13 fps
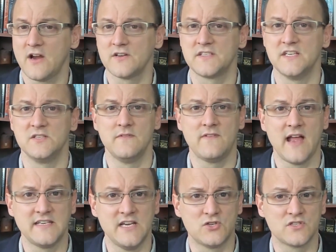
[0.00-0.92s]
Pharisees, we've
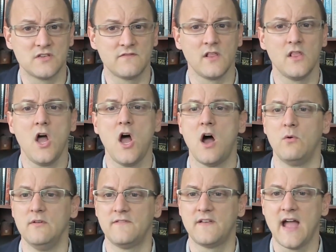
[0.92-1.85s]
got teachers of the
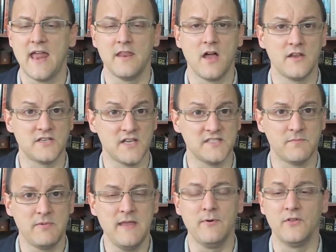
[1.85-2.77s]
law, we've got uh, tons
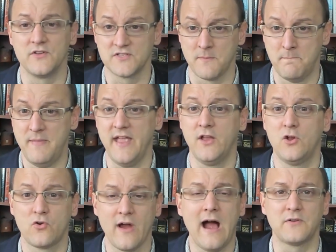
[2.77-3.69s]
of people. There's a
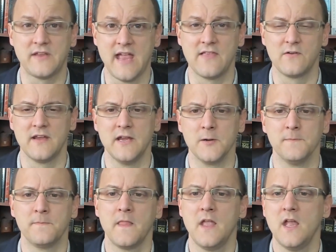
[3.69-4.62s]
big crowd gathering here.
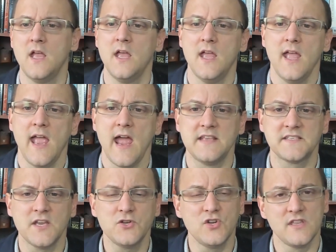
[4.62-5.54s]
And
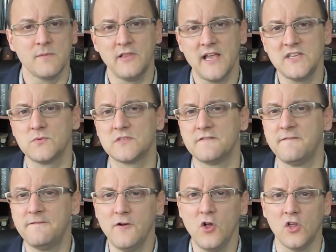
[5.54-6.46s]
essentially, the place was
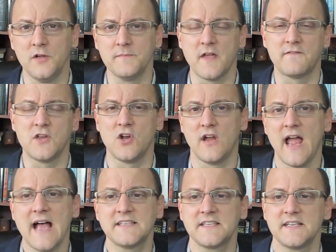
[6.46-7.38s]
full of
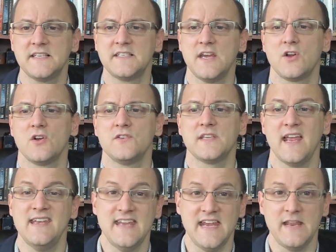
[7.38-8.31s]
curiosity seekers
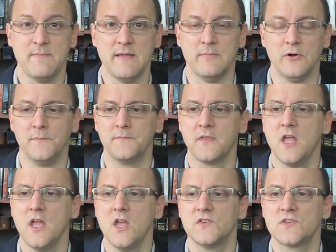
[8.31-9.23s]
and needy people.
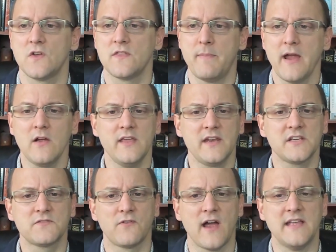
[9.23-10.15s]
So the
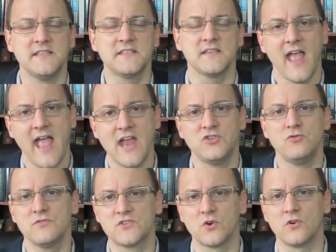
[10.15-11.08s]
paralytic's friends had
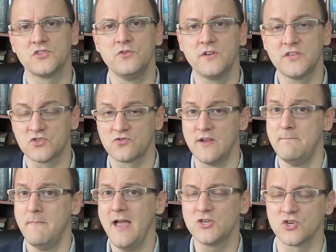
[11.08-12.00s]
to resort to
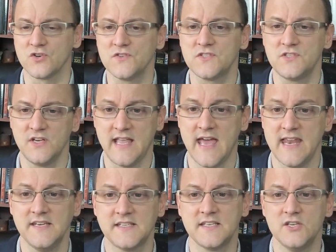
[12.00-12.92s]
extreme measures to
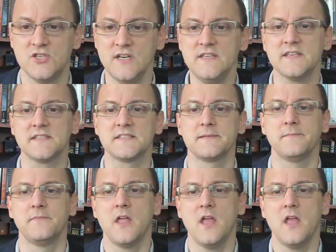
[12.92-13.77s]
get in to see Jesus.